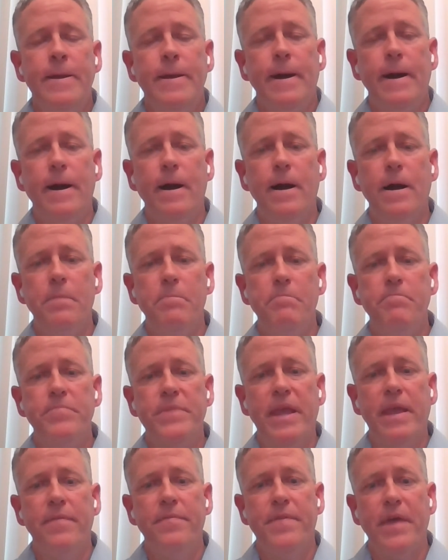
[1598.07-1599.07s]

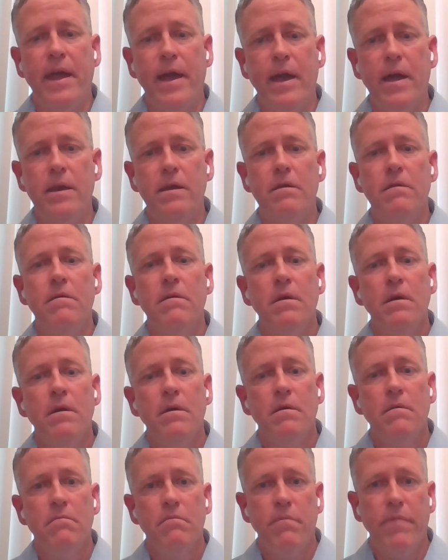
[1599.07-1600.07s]
And then
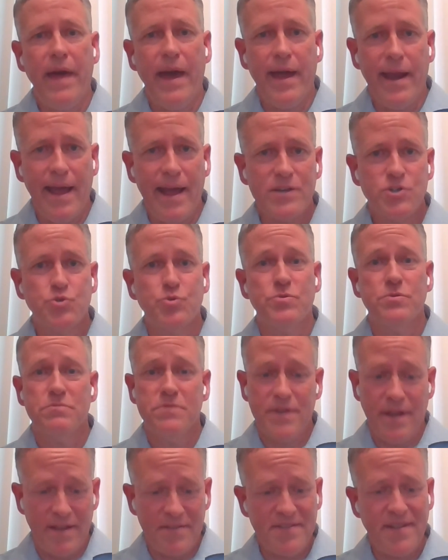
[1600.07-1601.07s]
that actual
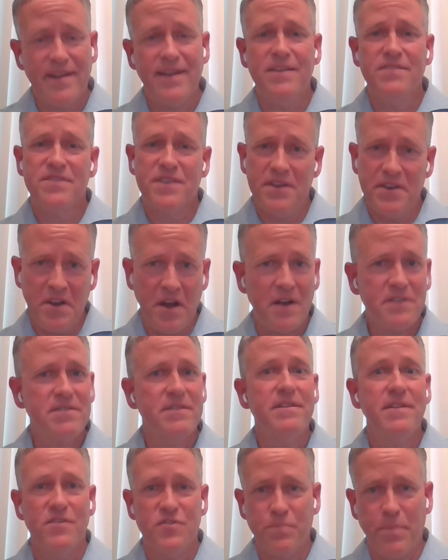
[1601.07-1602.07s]
testing is
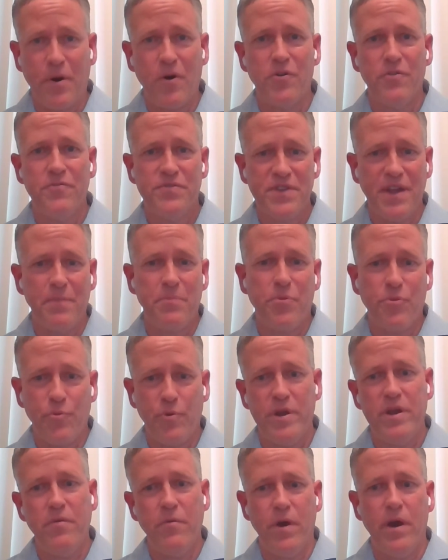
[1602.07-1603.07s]
conducted as part of step
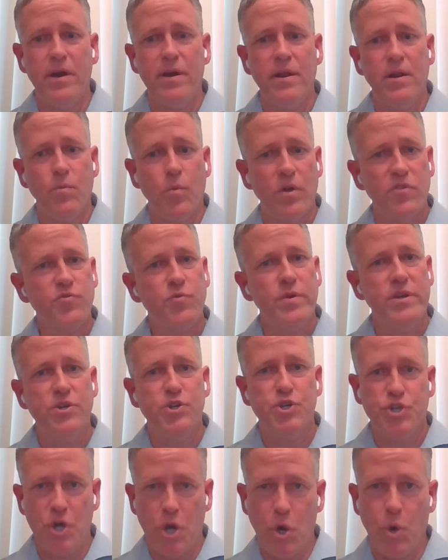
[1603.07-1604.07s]
three, right? And once we
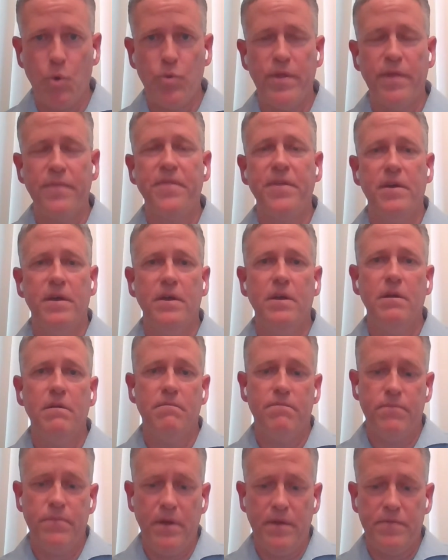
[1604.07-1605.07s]
show that
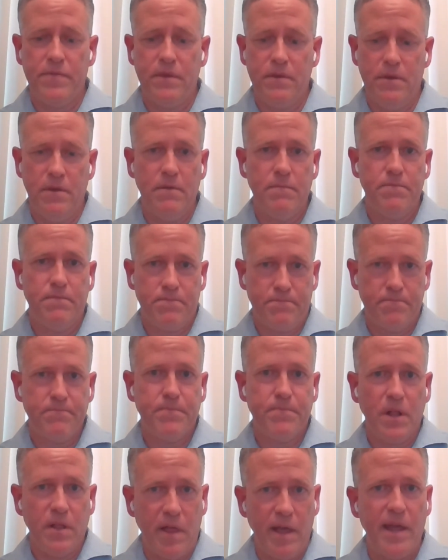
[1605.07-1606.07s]
the
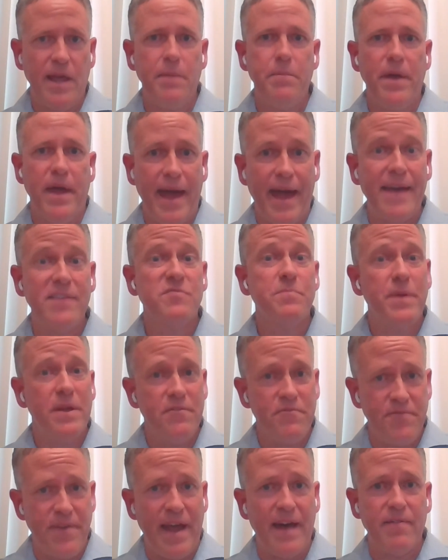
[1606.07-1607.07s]
claim has
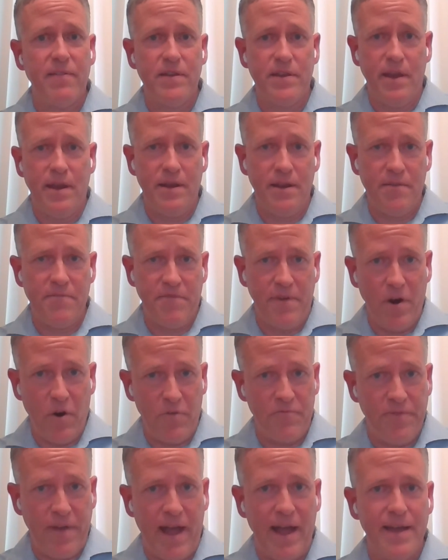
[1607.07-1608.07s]
been validated and
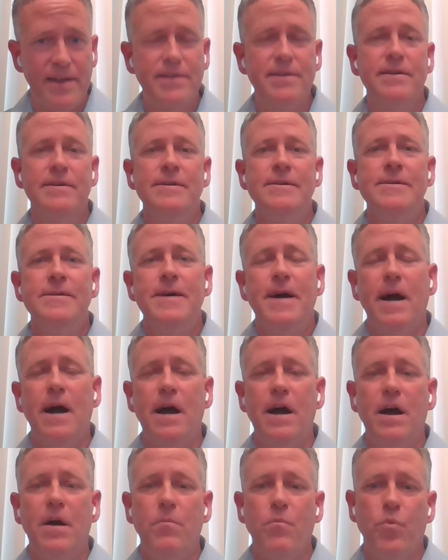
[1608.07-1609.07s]
verified,
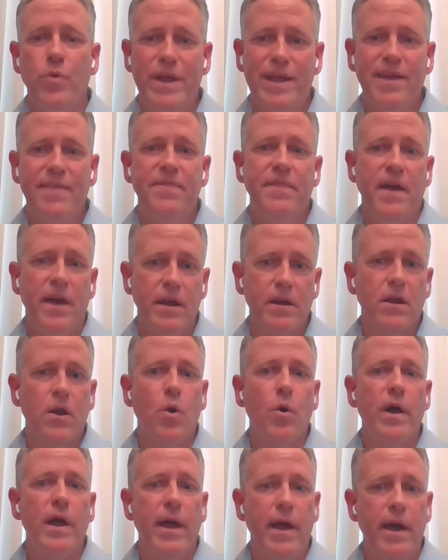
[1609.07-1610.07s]
we can then
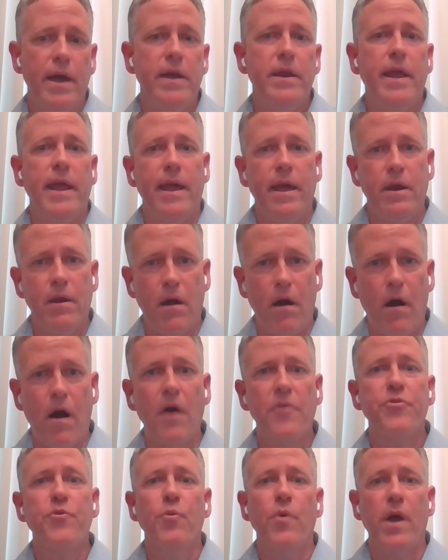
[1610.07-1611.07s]
go ahead and
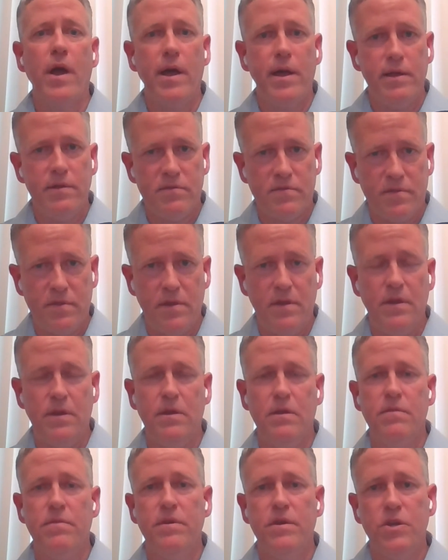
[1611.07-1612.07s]
authorize
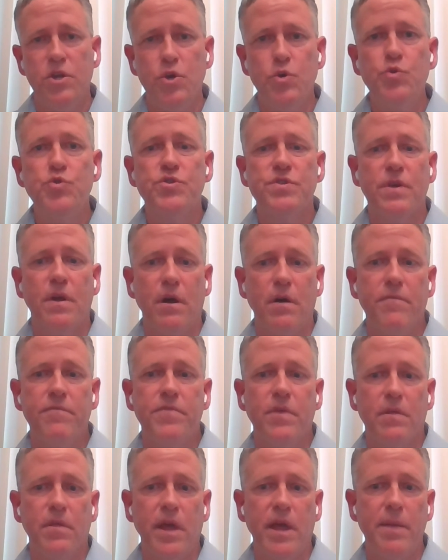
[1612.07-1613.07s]
the use of
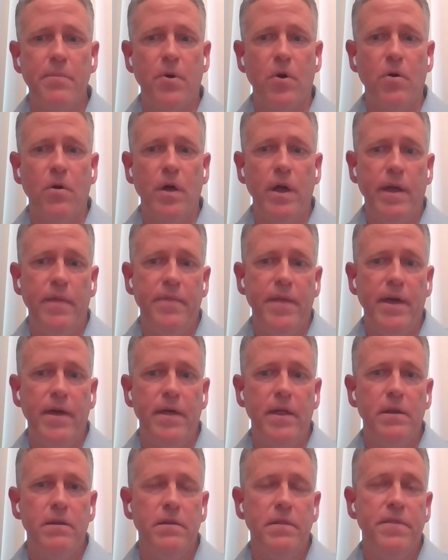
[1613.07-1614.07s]
the label, and
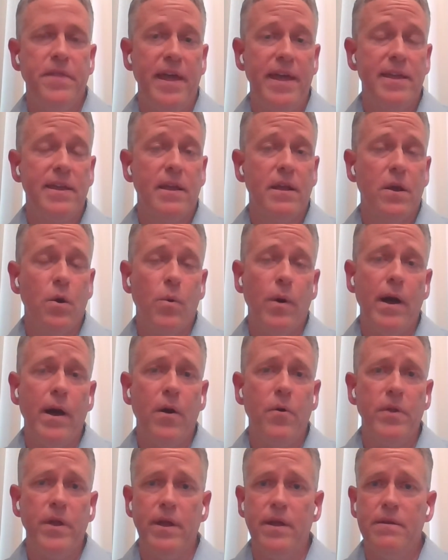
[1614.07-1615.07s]
then they can go
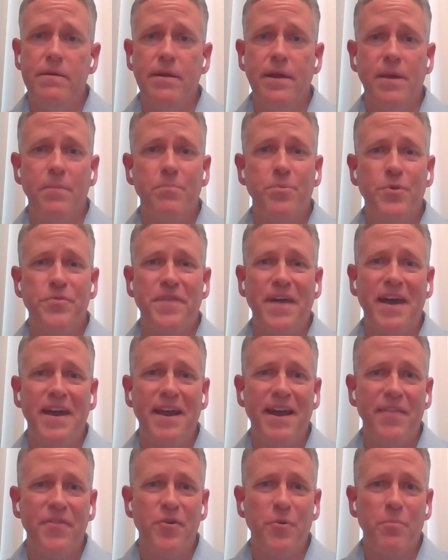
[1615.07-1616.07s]
out and put that
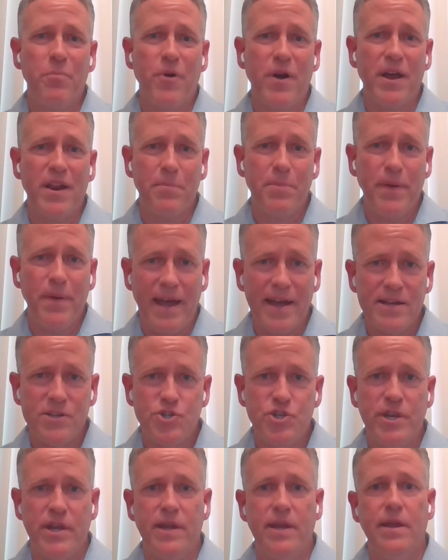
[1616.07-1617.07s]
on their product
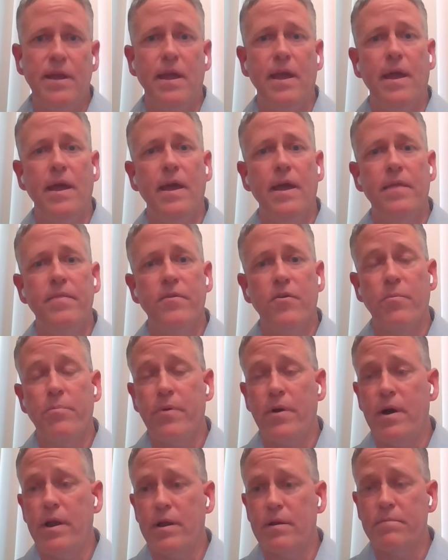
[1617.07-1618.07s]
packaging and their
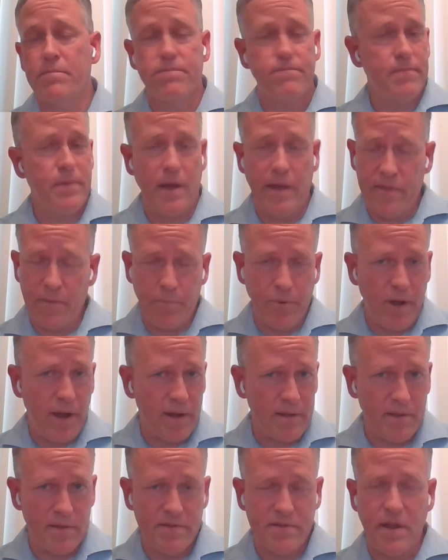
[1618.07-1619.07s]
product on the
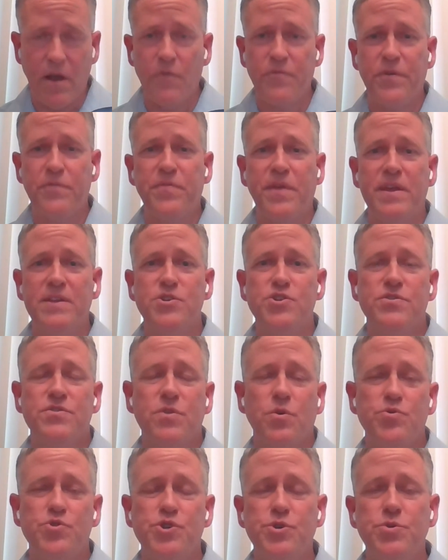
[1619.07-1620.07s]
product itself if they
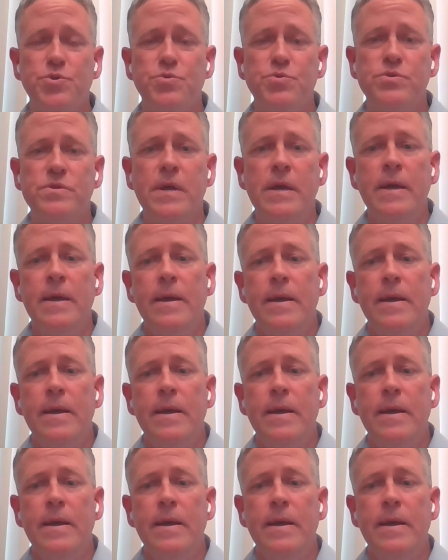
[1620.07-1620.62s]
so choose.